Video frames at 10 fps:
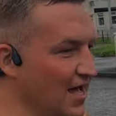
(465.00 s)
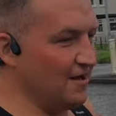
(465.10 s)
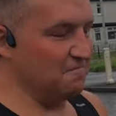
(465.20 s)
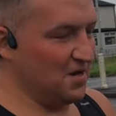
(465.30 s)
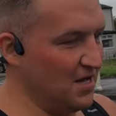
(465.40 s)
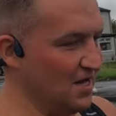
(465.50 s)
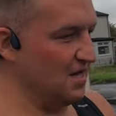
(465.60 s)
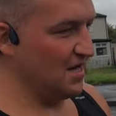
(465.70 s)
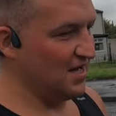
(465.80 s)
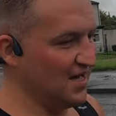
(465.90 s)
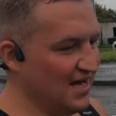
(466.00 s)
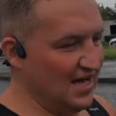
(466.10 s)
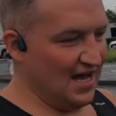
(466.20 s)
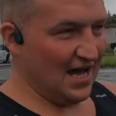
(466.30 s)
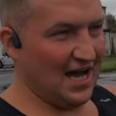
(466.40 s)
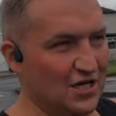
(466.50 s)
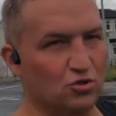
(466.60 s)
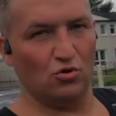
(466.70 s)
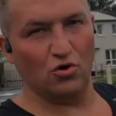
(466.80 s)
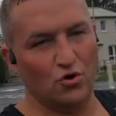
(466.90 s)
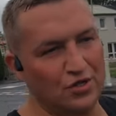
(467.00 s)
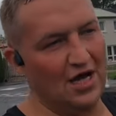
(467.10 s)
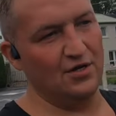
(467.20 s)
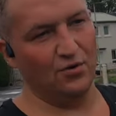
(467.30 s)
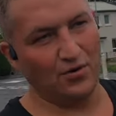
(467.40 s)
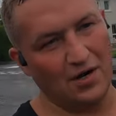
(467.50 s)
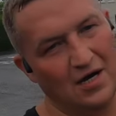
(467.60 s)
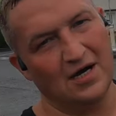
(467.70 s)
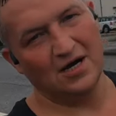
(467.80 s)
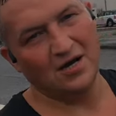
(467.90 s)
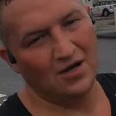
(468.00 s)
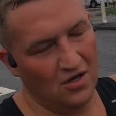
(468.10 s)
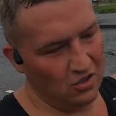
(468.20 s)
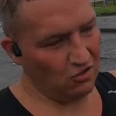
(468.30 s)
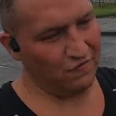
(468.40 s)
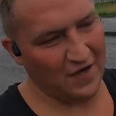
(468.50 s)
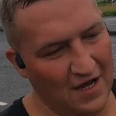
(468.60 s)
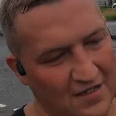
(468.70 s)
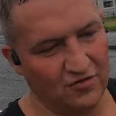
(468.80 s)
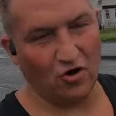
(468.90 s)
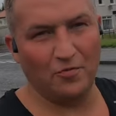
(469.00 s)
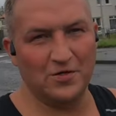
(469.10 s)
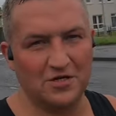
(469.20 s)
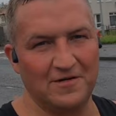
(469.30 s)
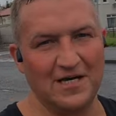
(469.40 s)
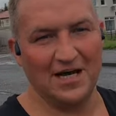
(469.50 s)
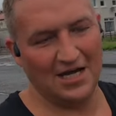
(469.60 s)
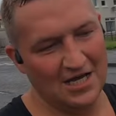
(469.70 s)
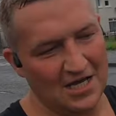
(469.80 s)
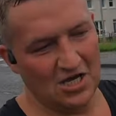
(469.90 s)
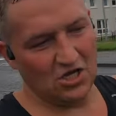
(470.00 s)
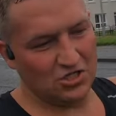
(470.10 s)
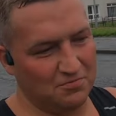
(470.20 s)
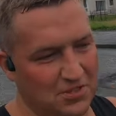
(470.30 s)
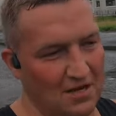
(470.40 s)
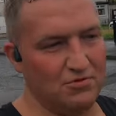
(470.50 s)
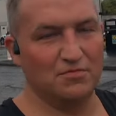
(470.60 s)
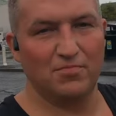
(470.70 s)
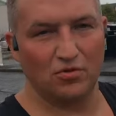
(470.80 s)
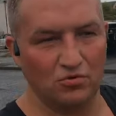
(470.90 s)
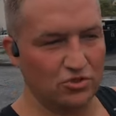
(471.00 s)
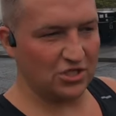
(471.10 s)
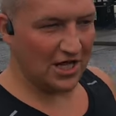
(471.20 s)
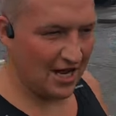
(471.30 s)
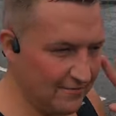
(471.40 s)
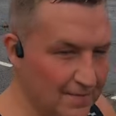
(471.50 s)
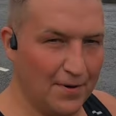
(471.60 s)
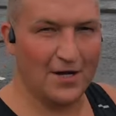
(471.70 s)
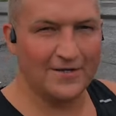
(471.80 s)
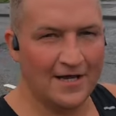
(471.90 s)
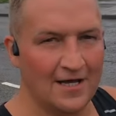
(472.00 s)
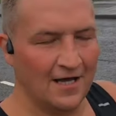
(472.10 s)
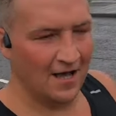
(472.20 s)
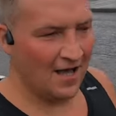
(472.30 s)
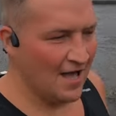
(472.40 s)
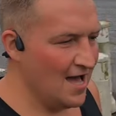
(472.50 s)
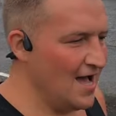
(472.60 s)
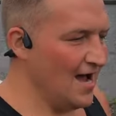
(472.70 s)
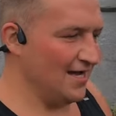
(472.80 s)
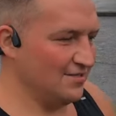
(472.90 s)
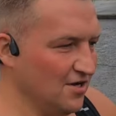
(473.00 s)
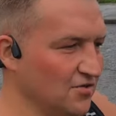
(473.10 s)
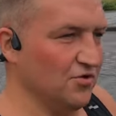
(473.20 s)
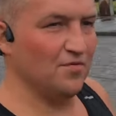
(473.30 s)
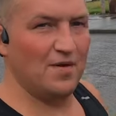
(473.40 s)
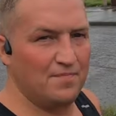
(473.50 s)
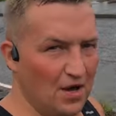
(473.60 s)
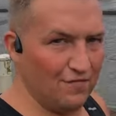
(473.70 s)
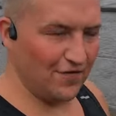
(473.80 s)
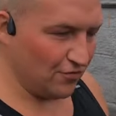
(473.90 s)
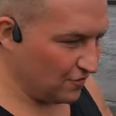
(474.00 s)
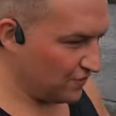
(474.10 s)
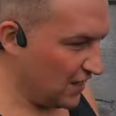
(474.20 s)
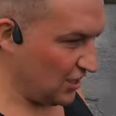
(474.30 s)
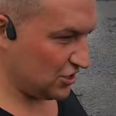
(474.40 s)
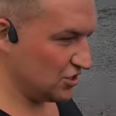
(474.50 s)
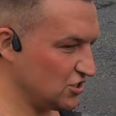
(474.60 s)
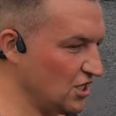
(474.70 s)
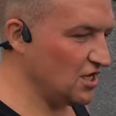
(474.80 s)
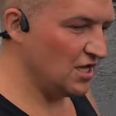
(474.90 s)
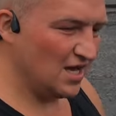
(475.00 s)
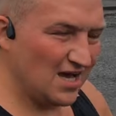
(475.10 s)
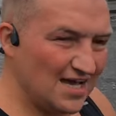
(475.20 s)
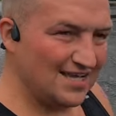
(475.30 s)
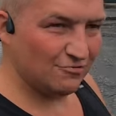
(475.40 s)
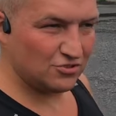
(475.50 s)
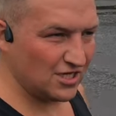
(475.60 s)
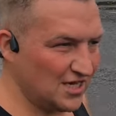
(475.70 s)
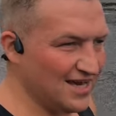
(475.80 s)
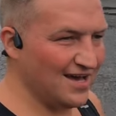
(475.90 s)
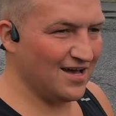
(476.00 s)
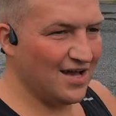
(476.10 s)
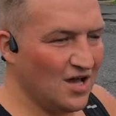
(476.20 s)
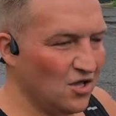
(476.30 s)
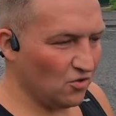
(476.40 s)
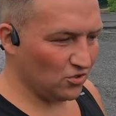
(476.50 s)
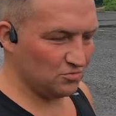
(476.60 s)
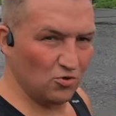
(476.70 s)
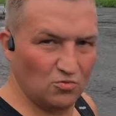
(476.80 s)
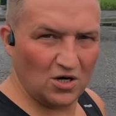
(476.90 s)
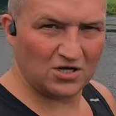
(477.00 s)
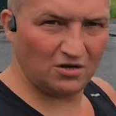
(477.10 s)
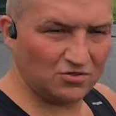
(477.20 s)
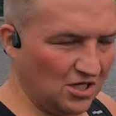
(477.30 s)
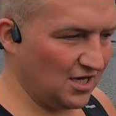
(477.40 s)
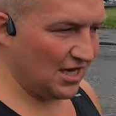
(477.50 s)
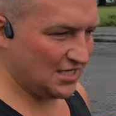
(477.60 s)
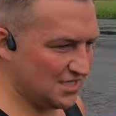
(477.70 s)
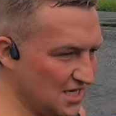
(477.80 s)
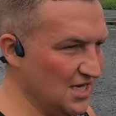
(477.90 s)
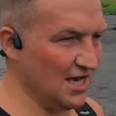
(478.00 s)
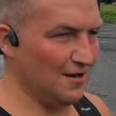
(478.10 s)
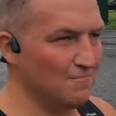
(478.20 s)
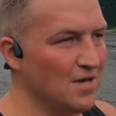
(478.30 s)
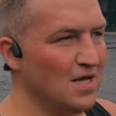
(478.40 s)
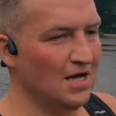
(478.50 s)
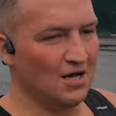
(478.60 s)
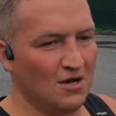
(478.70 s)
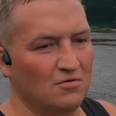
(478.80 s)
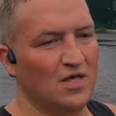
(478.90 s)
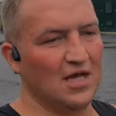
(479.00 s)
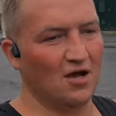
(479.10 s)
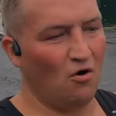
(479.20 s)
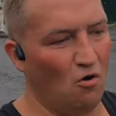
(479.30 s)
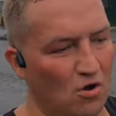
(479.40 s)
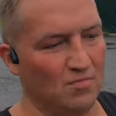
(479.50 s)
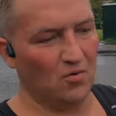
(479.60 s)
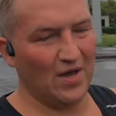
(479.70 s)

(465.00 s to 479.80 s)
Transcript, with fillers: um, aye, so on that note, don't forget to drop us a wee subscription below, just hit that wee button and turn on the wee bell for notifications. You'll see lots more workouts like this. Um, take you along in my